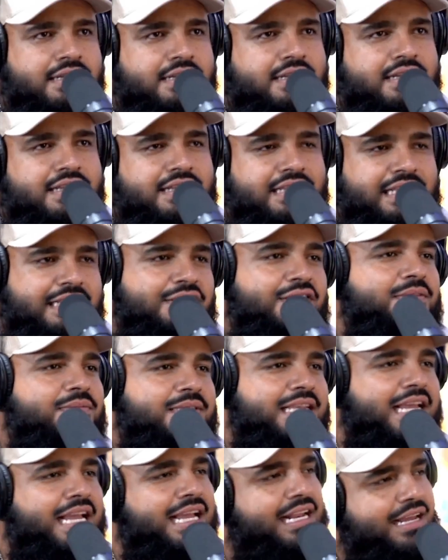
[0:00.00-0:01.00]
That's what I'm
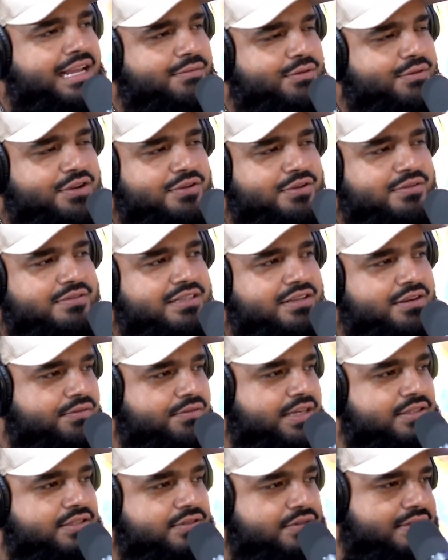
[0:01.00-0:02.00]
saying. Like, we're using our
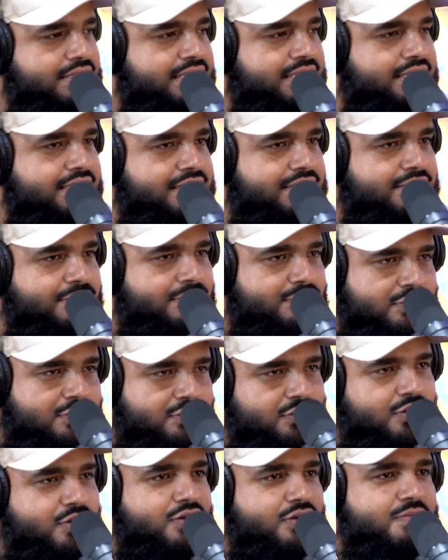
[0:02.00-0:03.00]
resources to
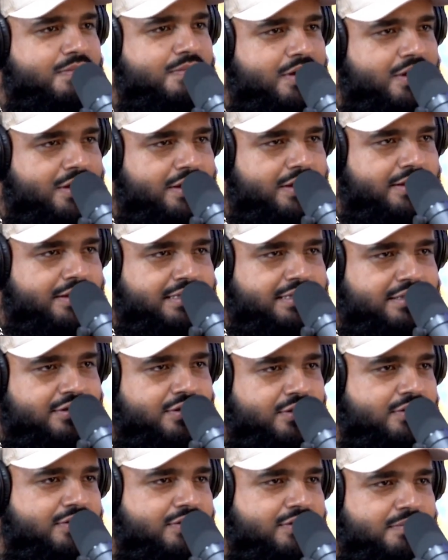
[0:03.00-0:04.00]
go to Mars and to
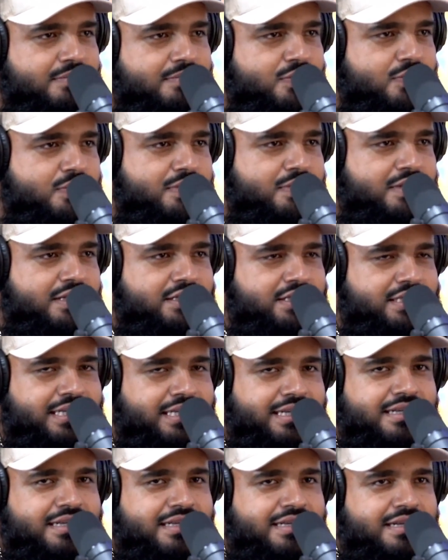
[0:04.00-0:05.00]
go to the moon and
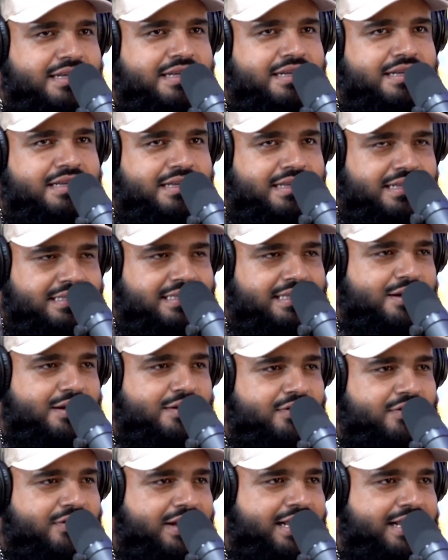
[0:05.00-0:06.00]
shit instead of
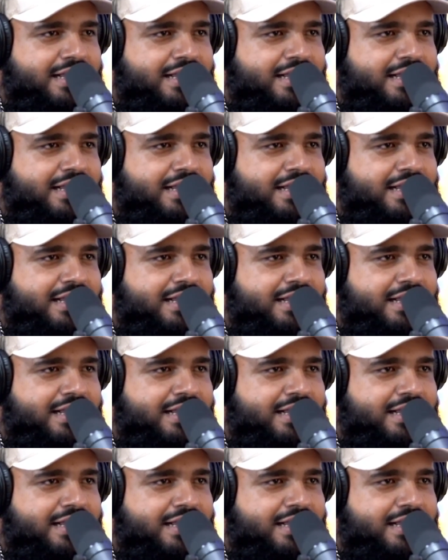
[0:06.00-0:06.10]
creating,